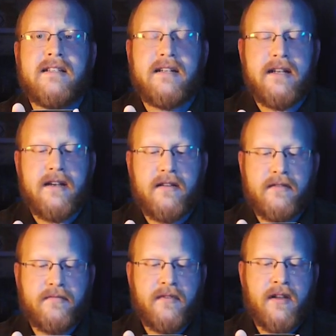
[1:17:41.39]
Citadel.
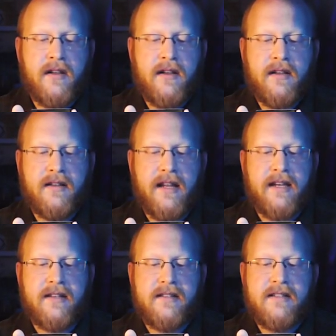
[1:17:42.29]

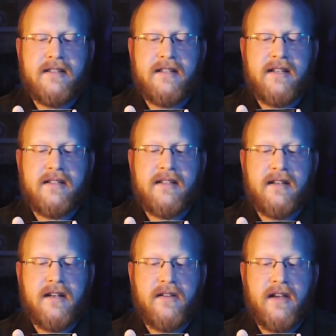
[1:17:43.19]
Land. Seaside
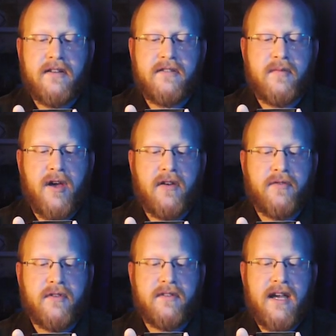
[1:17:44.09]
Citadel enters the
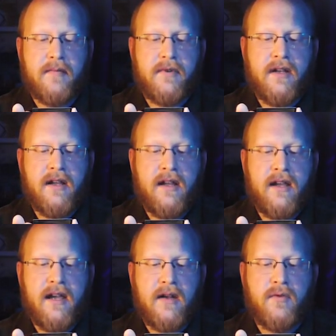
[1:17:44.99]
battlefield tapped.
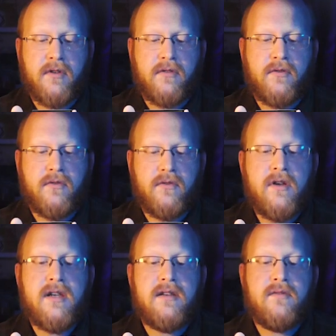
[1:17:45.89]
Add 1
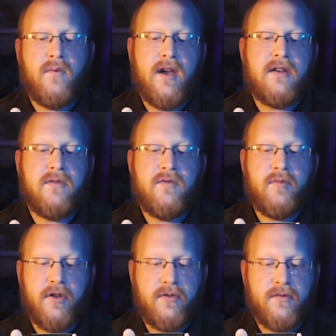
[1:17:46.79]
green, white, or
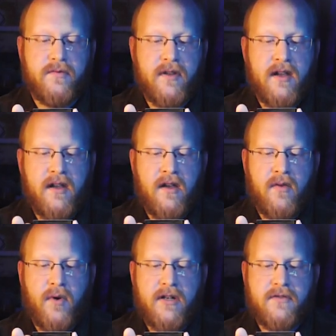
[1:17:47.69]
blue.
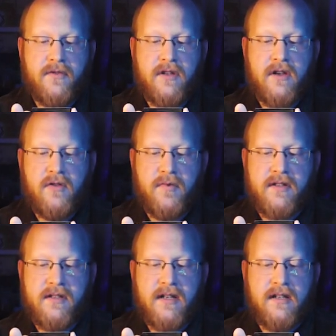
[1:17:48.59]
Watch for the
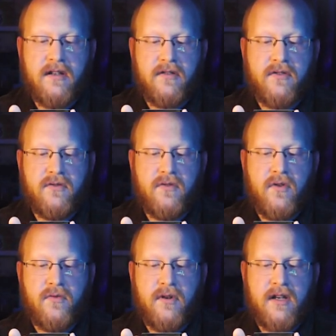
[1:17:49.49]
omens. I declare a new
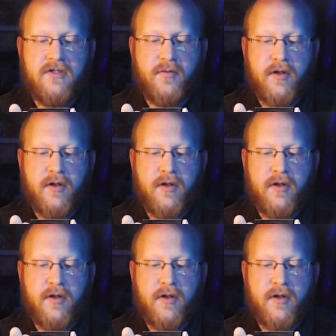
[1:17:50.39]
golden age of